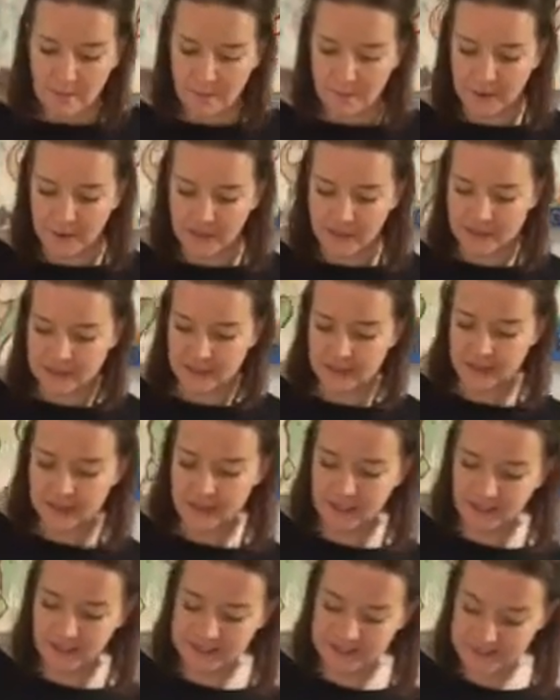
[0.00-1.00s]
But
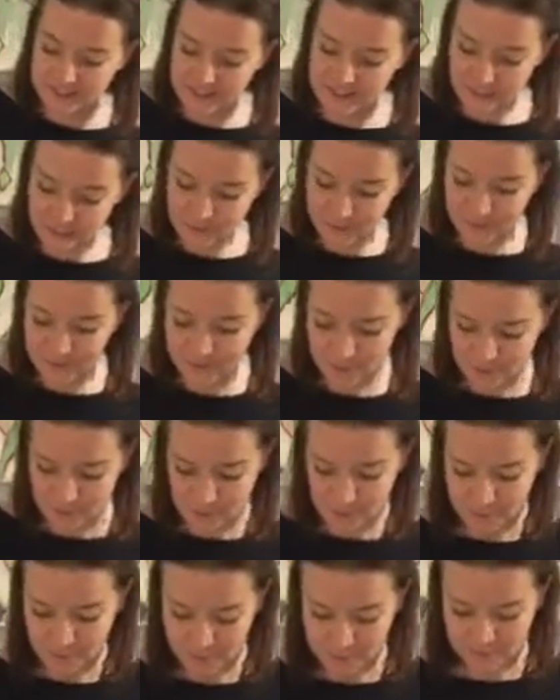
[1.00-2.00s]
I said I was going to talk
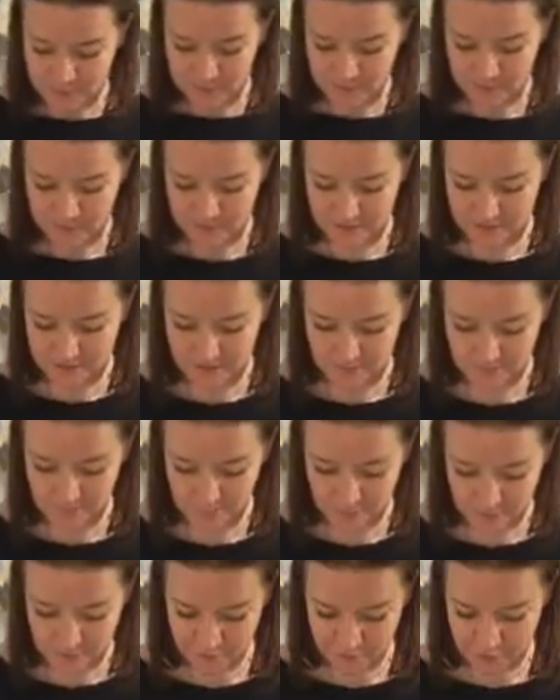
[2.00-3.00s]
about
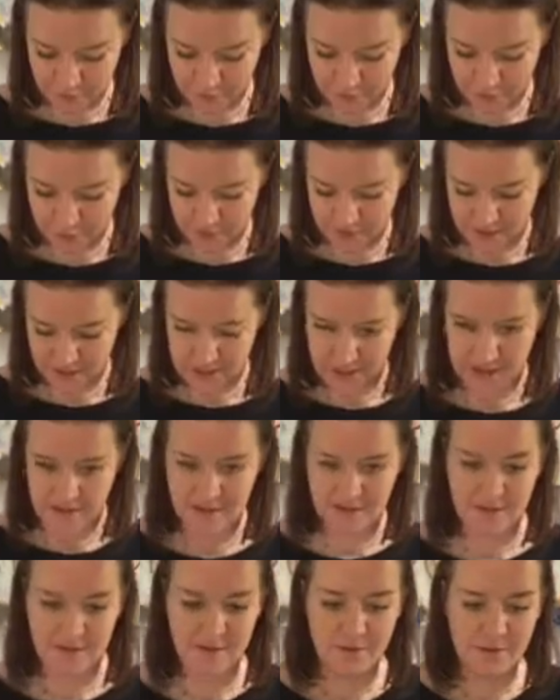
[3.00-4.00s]
what I've been learning
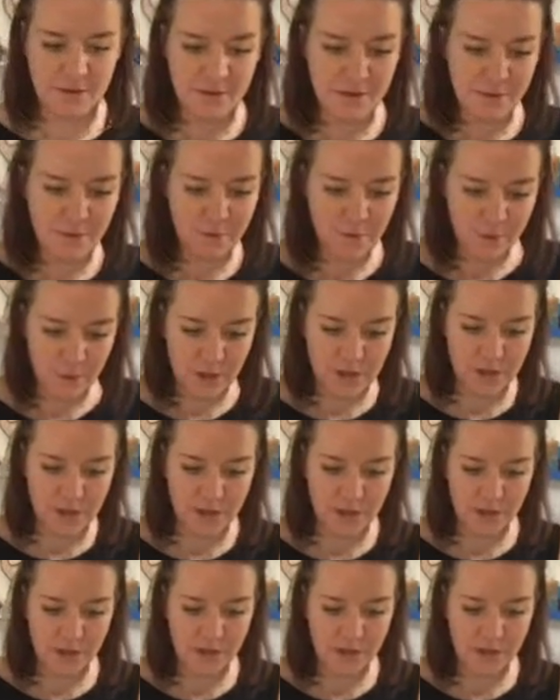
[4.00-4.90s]
with